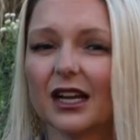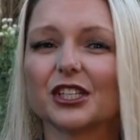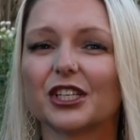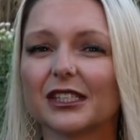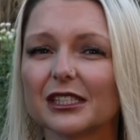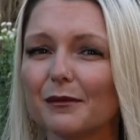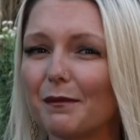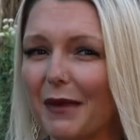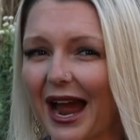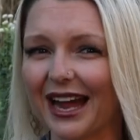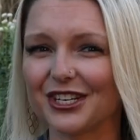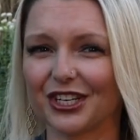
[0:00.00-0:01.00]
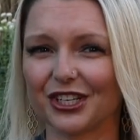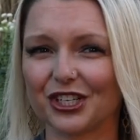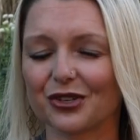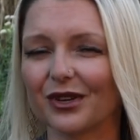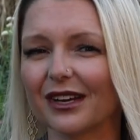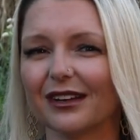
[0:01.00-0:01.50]
Just imagine
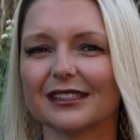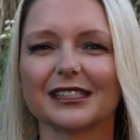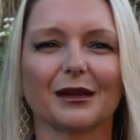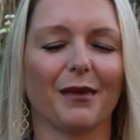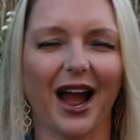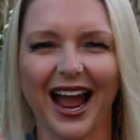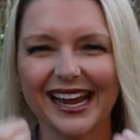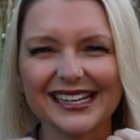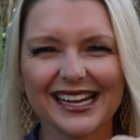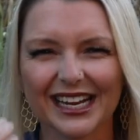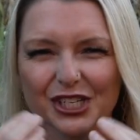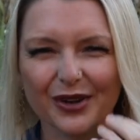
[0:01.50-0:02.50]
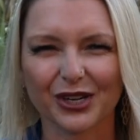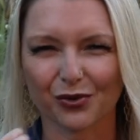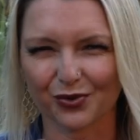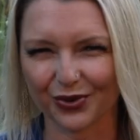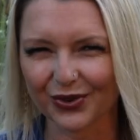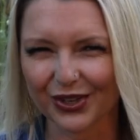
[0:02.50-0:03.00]
chewing on some high nitrate
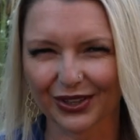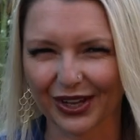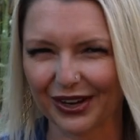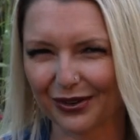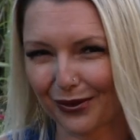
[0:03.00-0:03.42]
arugula